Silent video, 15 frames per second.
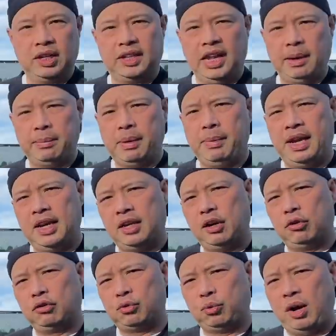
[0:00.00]
to thank my man
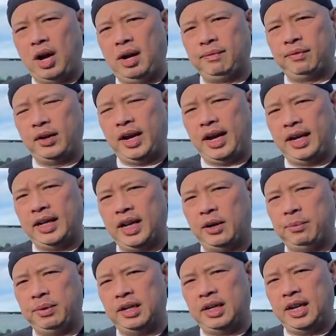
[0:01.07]
Coach Rob for hanging out
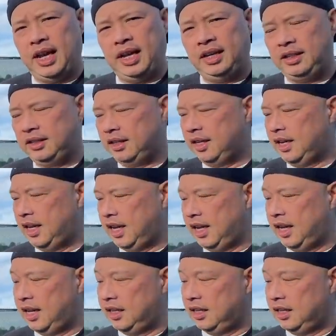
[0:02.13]
with me today and